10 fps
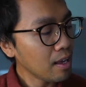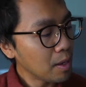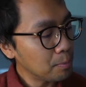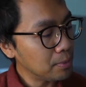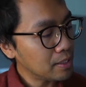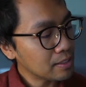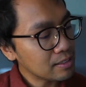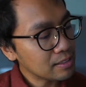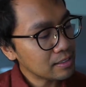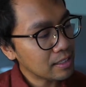But
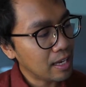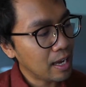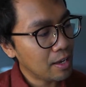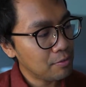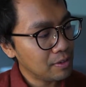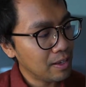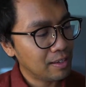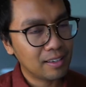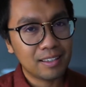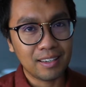I feel
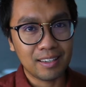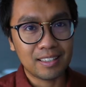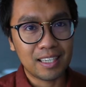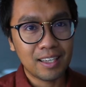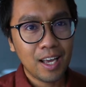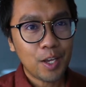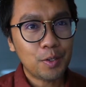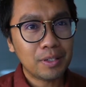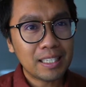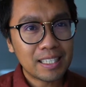like that you
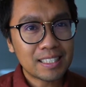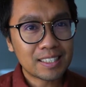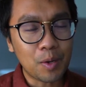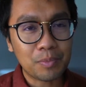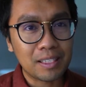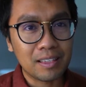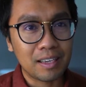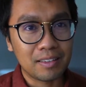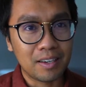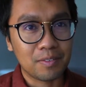needed something
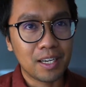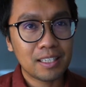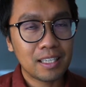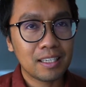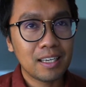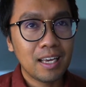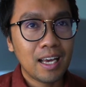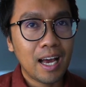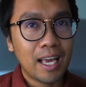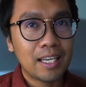like that, right? Like
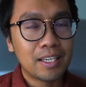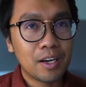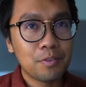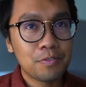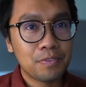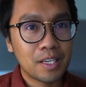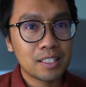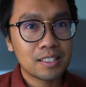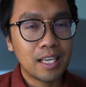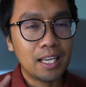a
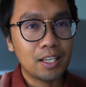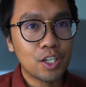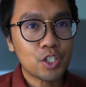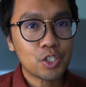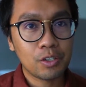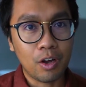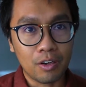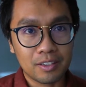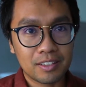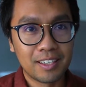non-fuss, a
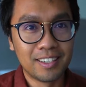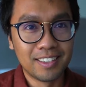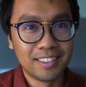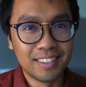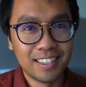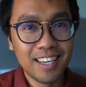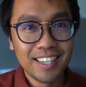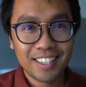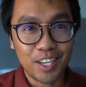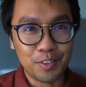nonchalant
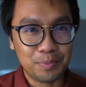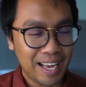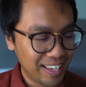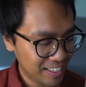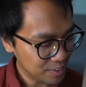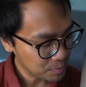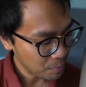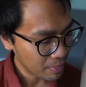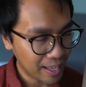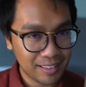kind of bag.
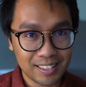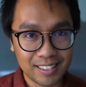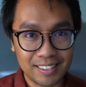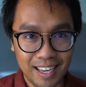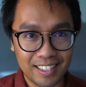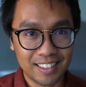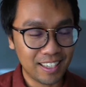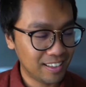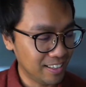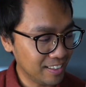And this is that, I
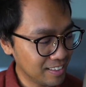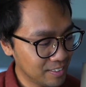think.